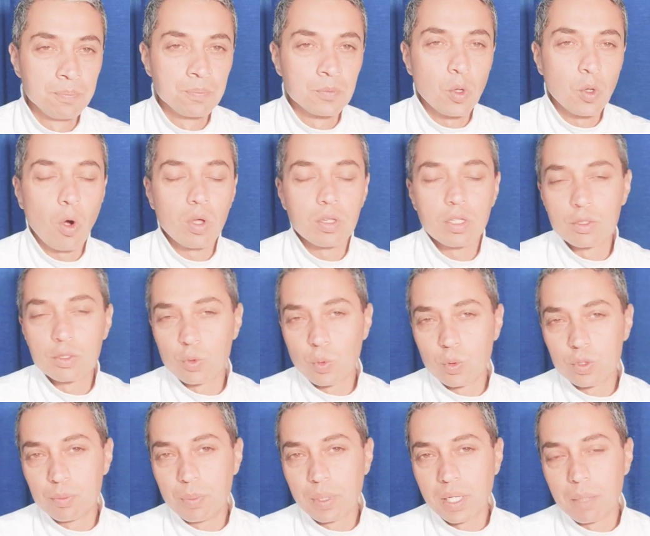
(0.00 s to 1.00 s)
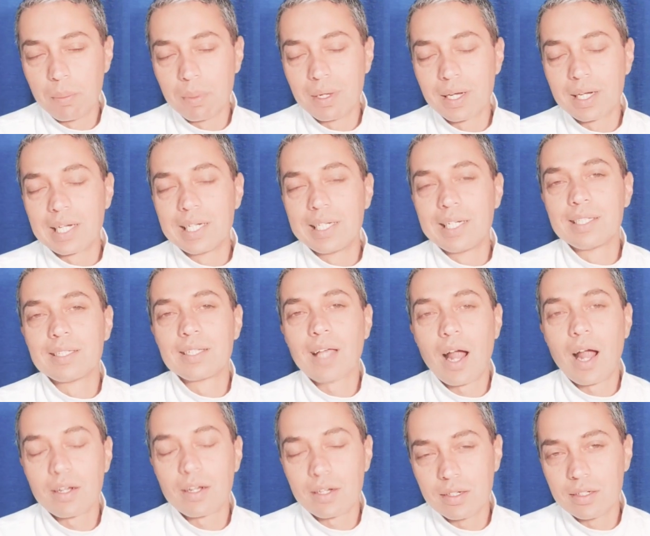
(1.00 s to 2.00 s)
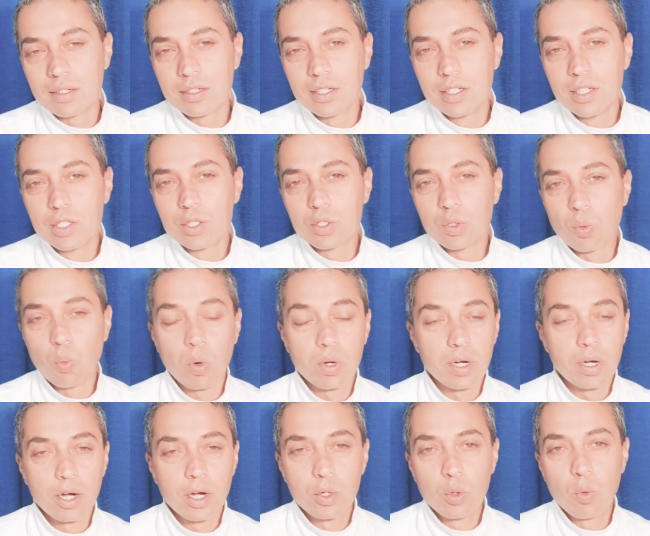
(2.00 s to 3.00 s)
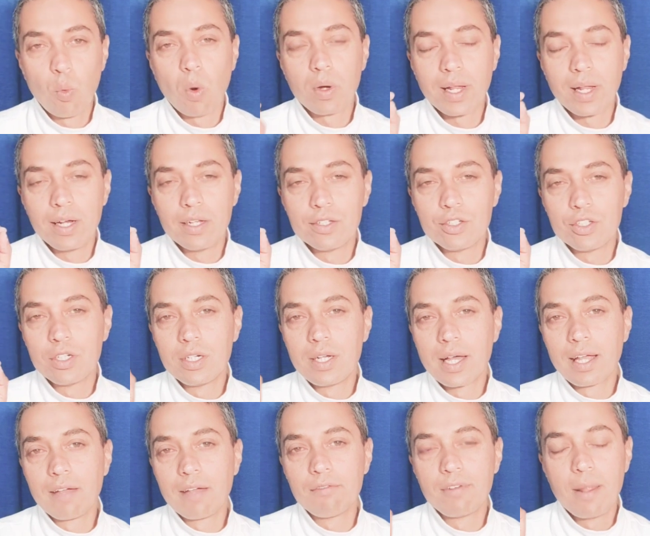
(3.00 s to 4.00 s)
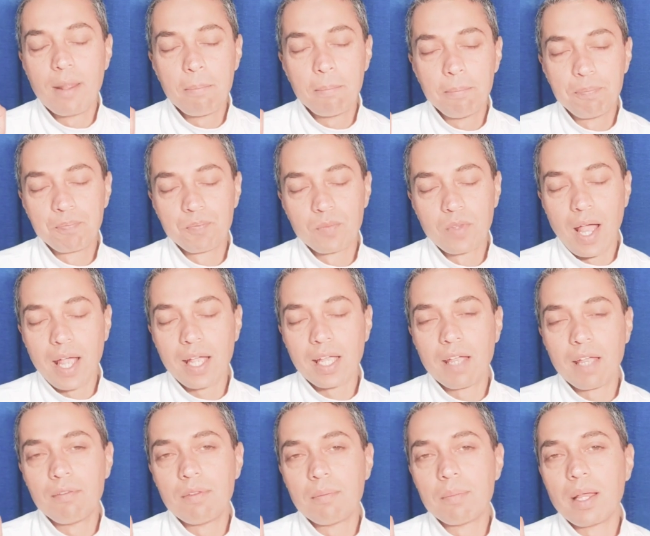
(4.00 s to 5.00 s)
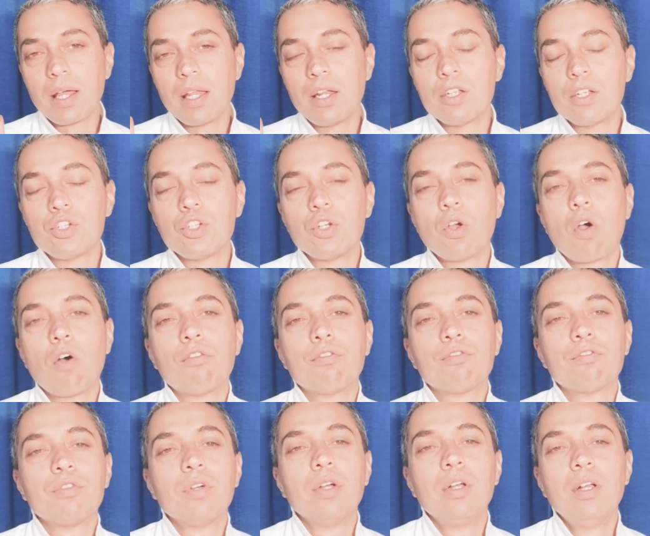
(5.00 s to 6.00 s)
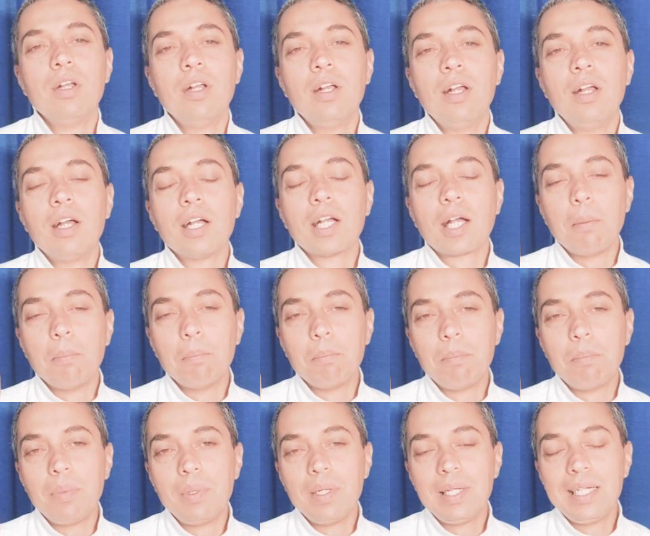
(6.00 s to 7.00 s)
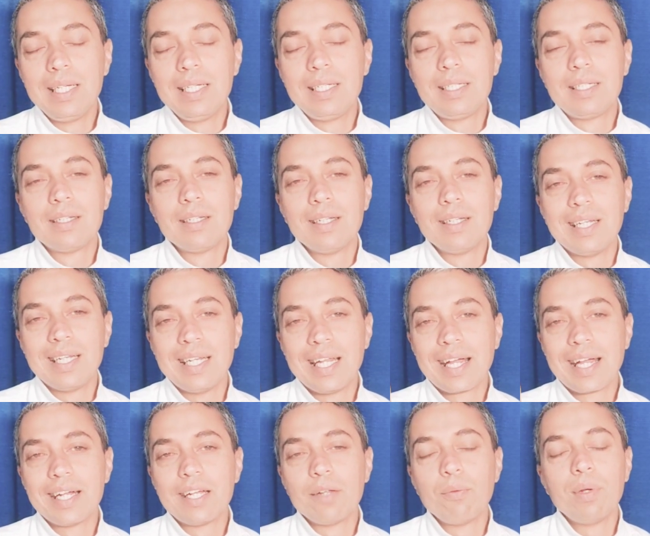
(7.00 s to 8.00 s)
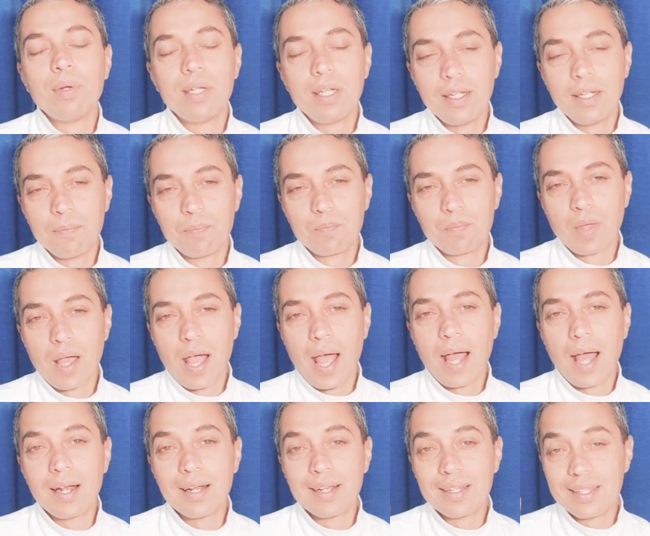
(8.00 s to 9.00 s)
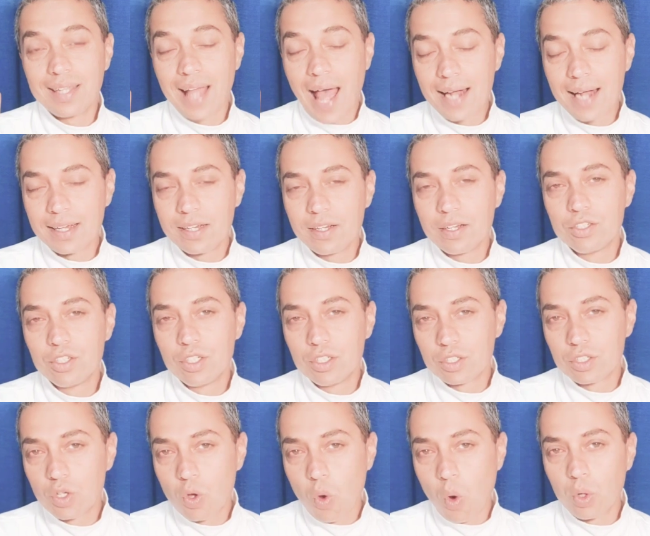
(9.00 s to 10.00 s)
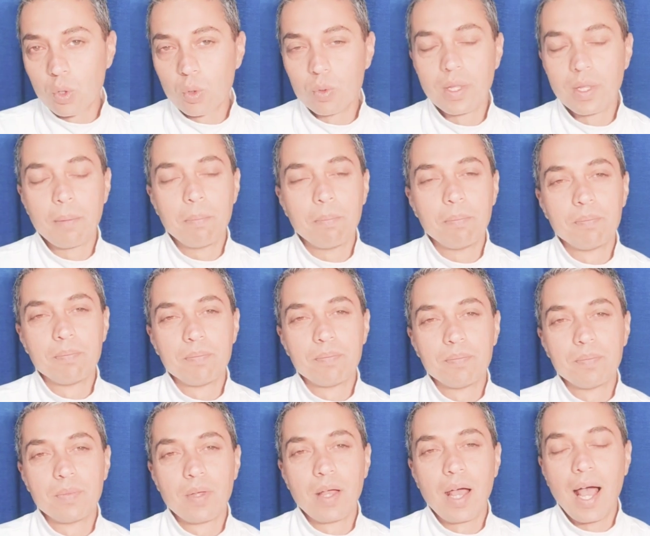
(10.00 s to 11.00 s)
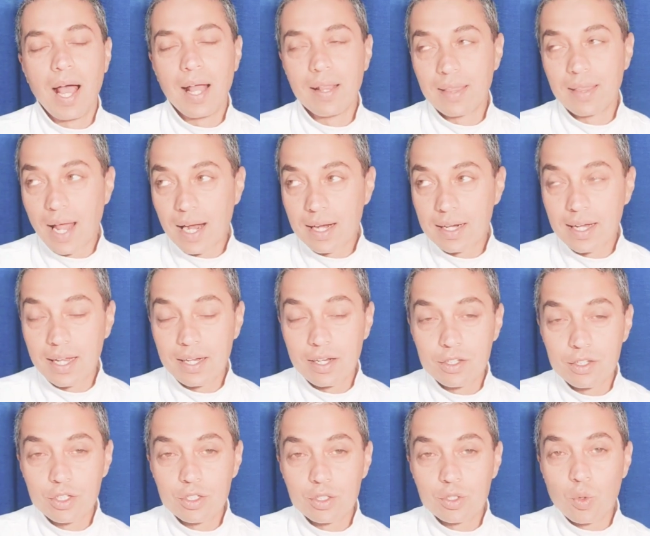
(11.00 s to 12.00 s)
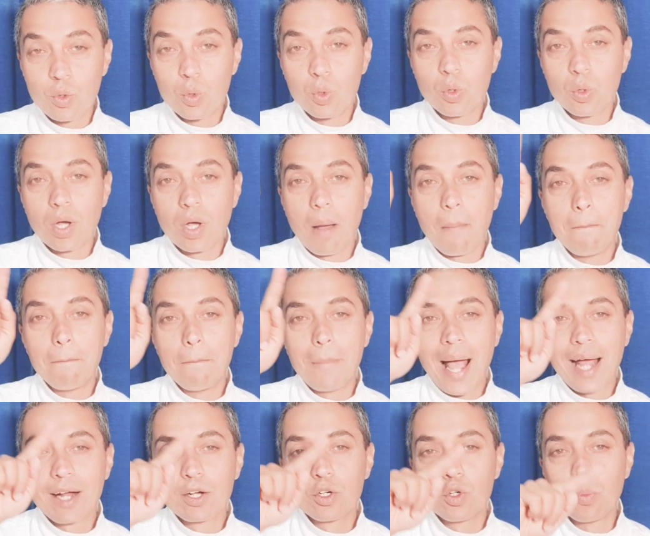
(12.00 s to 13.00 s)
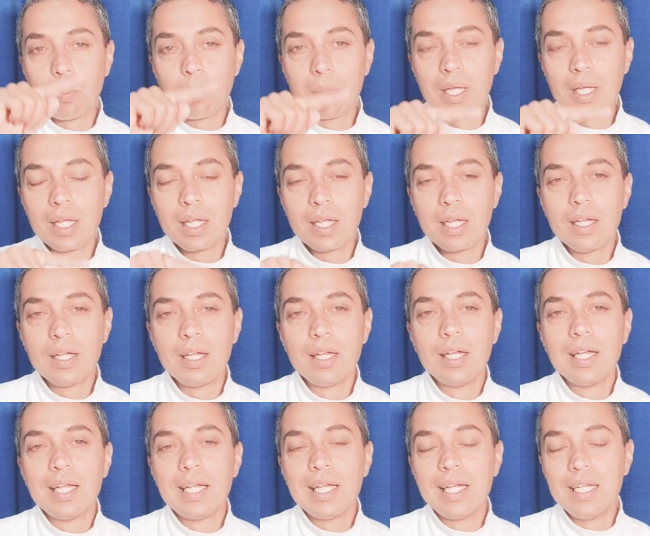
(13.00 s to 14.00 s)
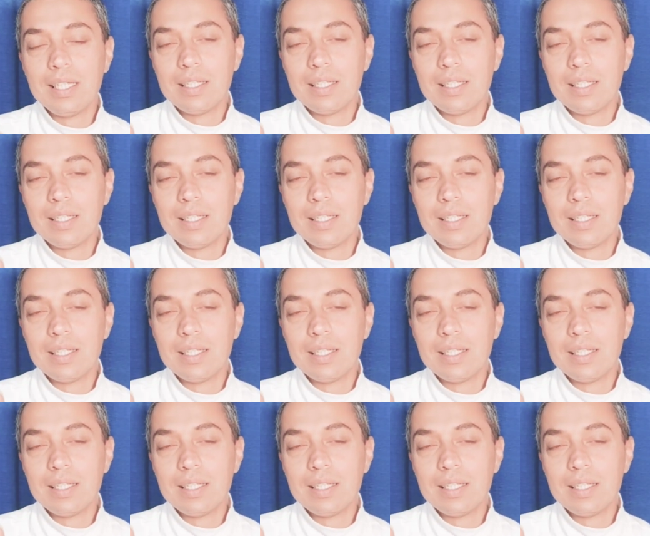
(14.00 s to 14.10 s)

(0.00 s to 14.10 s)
or the souls became a little disheartened. So what did I do? What energy did I give them? I gave them the energy of complete negativity, and that energy is gone to them, and that energy is going to come back to me either